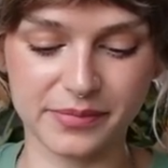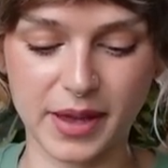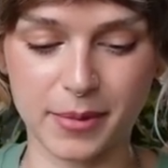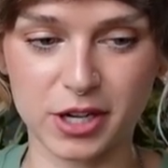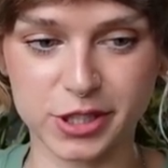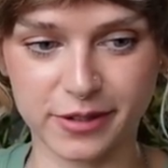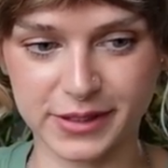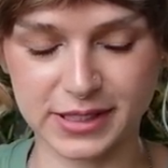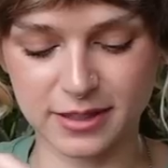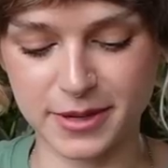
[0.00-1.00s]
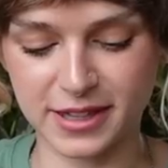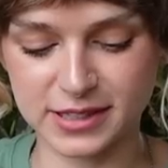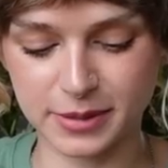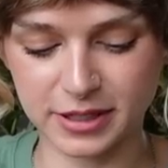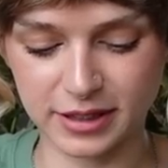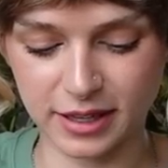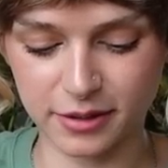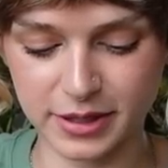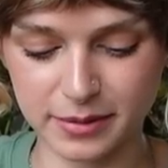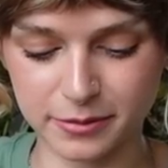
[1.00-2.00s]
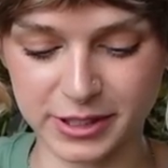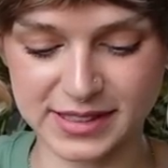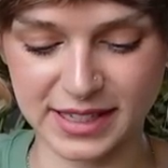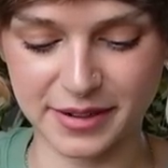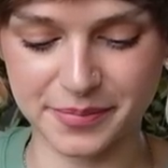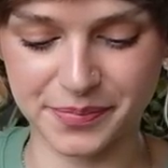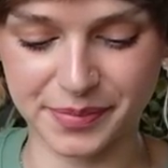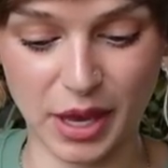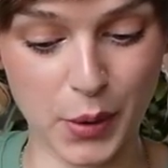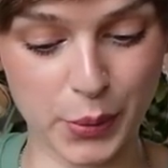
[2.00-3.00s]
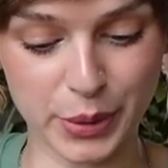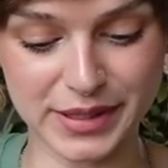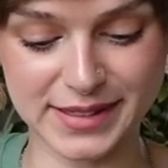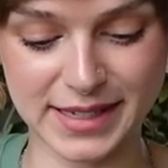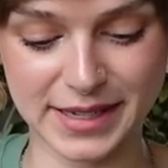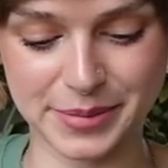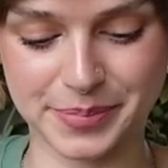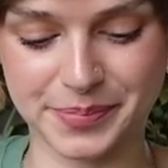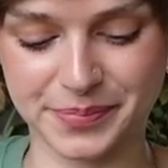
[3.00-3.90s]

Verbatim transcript: I'm not sure if it's gonna be this one or the other one. We'll see. We'll see.